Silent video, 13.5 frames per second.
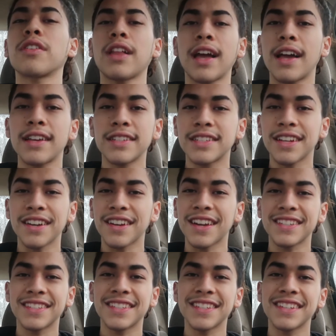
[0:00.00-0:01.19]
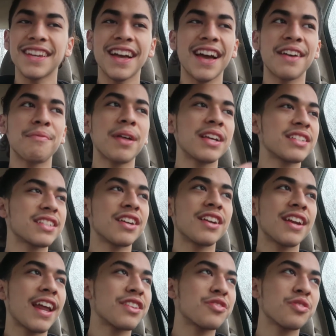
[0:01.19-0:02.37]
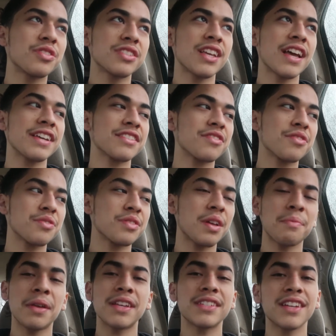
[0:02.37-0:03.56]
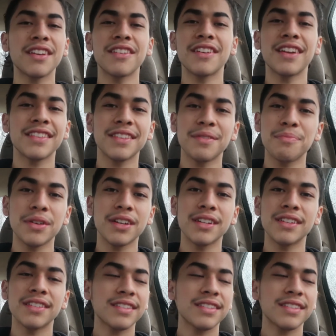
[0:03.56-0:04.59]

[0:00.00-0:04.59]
Like, I ain't scared of that shit. I'm not scared of natural disasters. I'm not scared of nothing, bro.